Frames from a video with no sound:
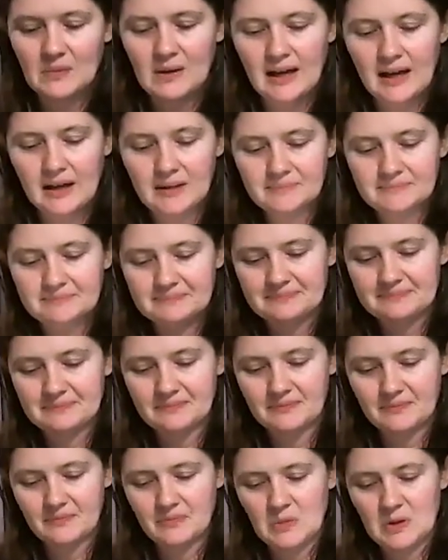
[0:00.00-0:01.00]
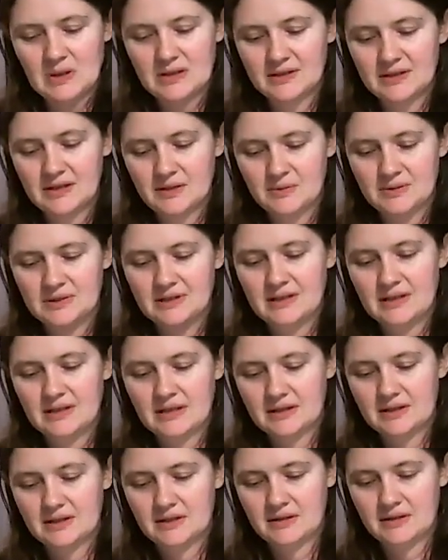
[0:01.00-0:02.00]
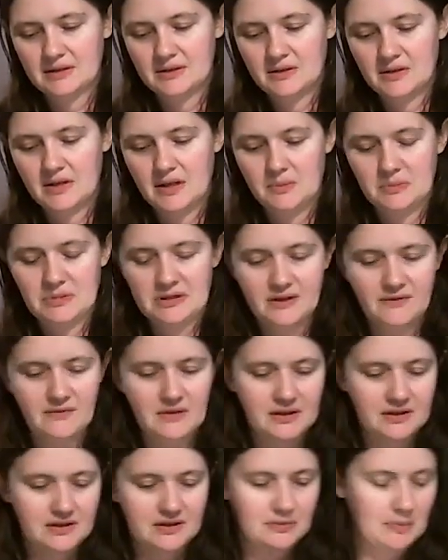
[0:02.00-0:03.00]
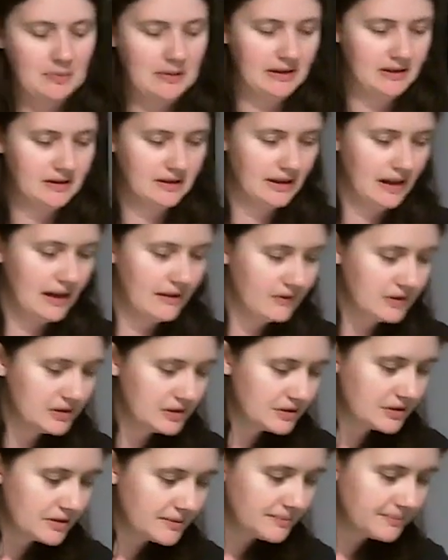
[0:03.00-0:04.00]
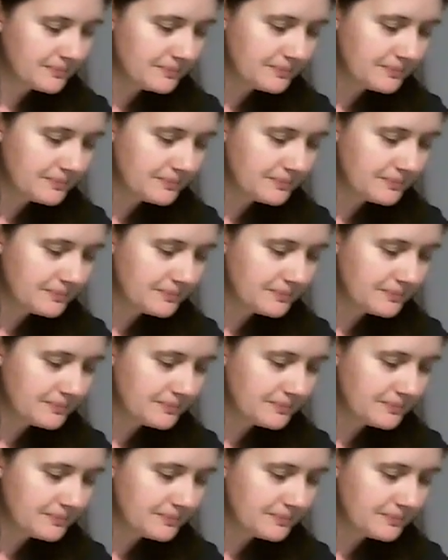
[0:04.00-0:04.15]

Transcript: Okay, so 6 drops of our spike lavender,